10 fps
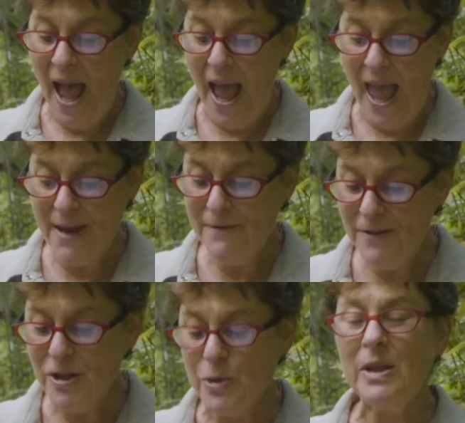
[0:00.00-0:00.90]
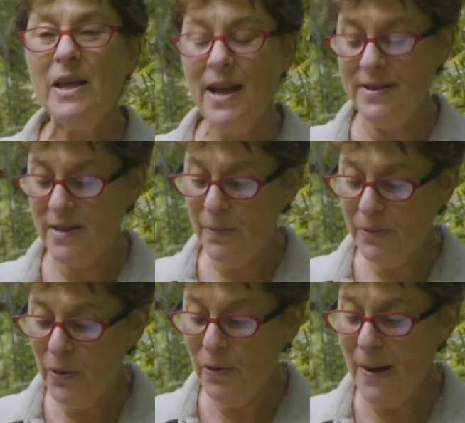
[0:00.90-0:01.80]
and visualize a
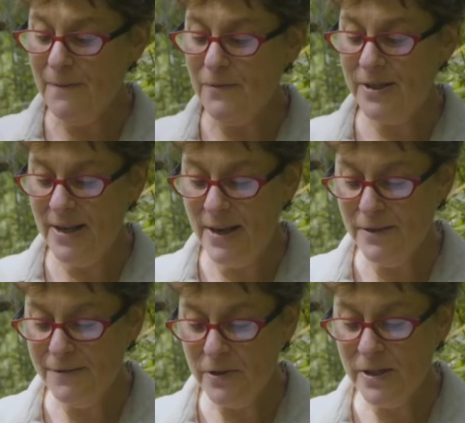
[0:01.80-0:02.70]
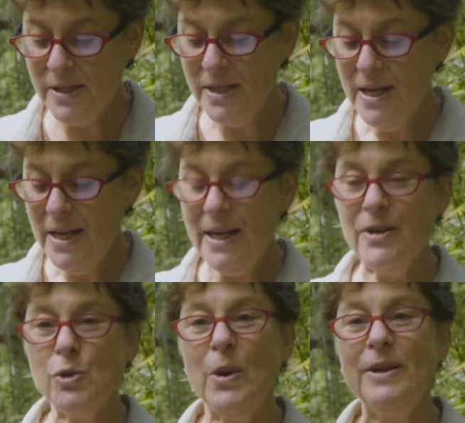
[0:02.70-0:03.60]
program for Sandyford in
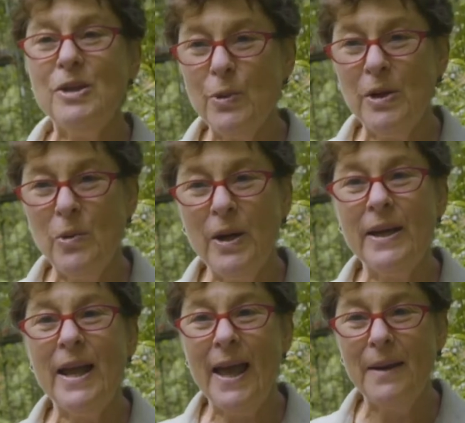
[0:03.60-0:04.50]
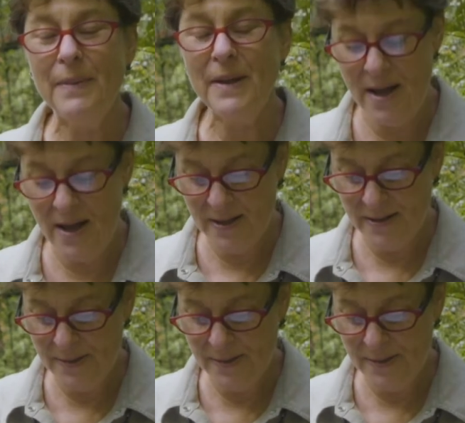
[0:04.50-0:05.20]
2021 and beyond.